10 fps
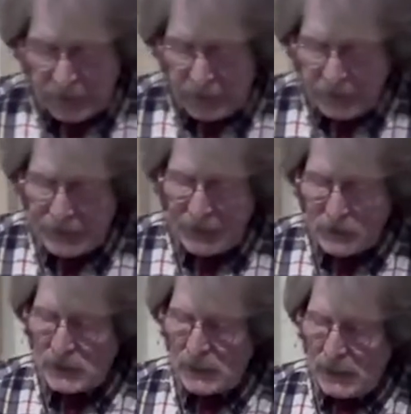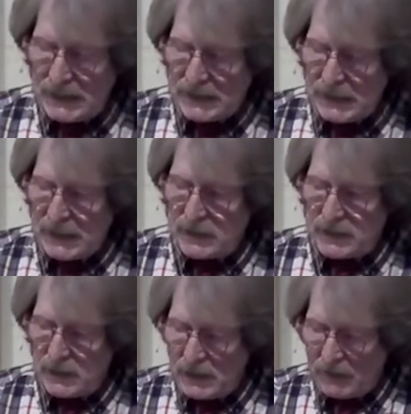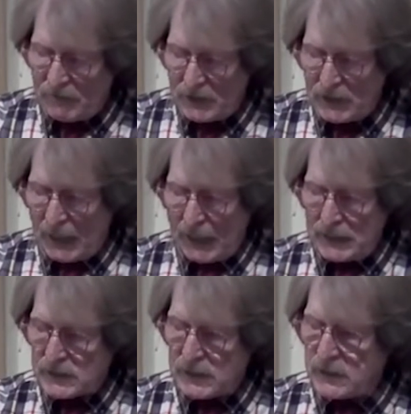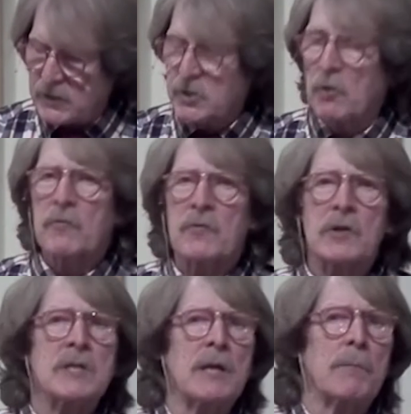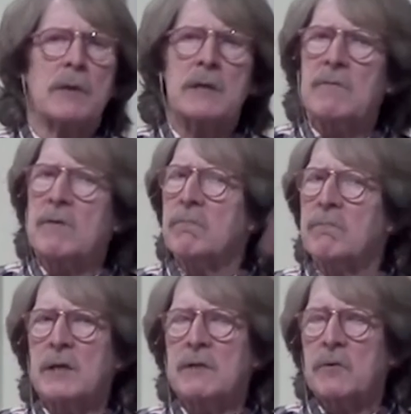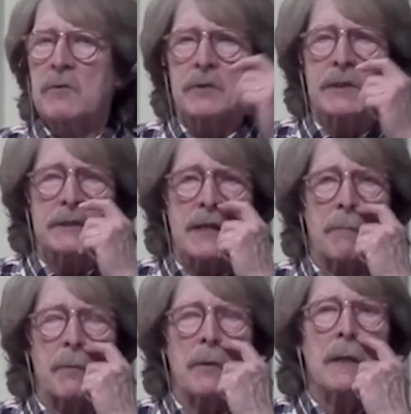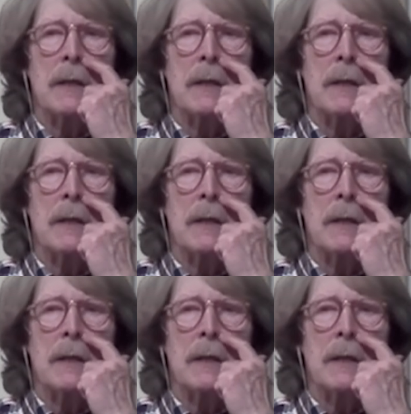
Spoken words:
there's an idea that never dies. And so, for example, I'll give you a wonderful good example.